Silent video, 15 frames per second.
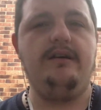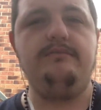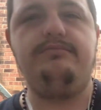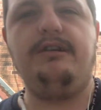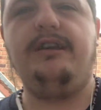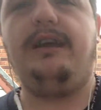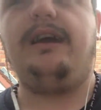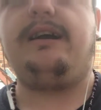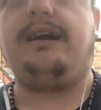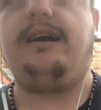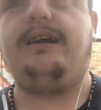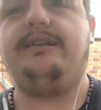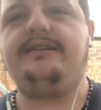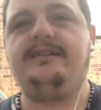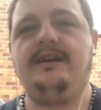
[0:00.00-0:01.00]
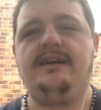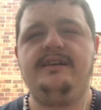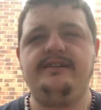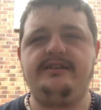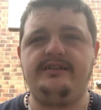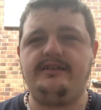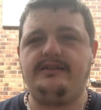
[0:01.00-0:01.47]
But yeah guys,
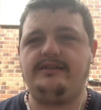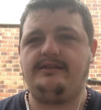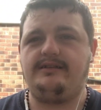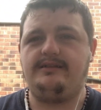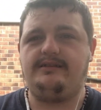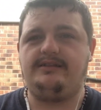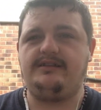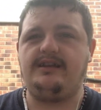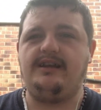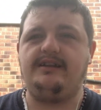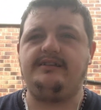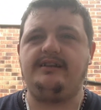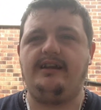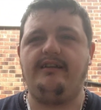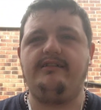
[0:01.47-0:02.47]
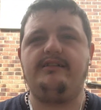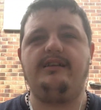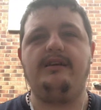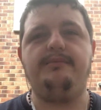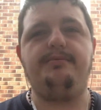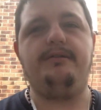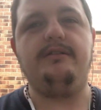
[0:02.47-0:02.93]
stay safe,
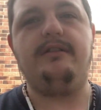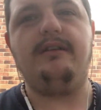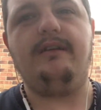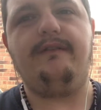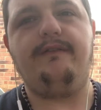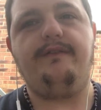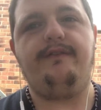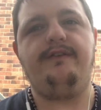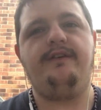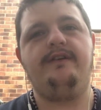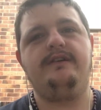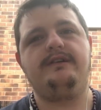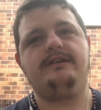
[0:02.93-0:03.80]
stay positive,